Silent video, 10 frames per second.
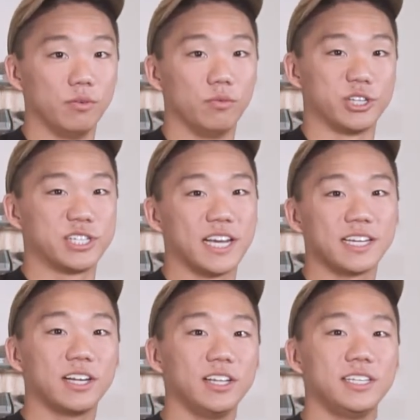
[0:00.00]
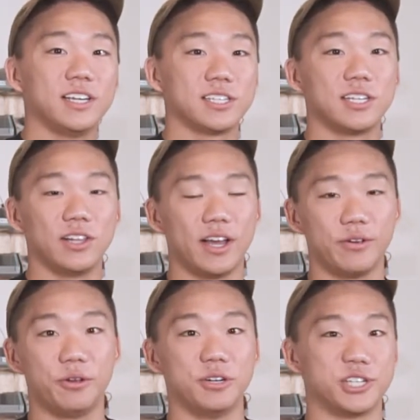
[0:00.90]
which technically doesn't allow
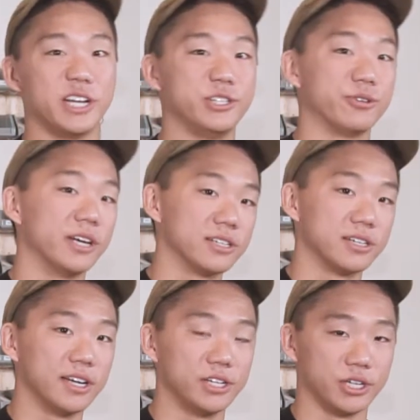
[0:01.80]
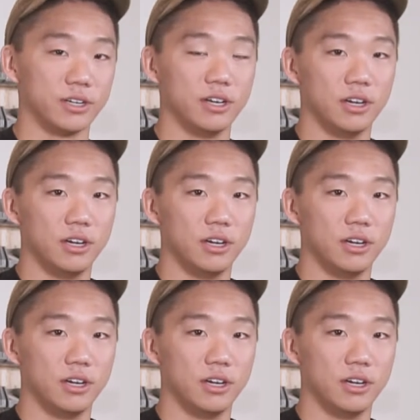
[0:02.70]
you to change your destination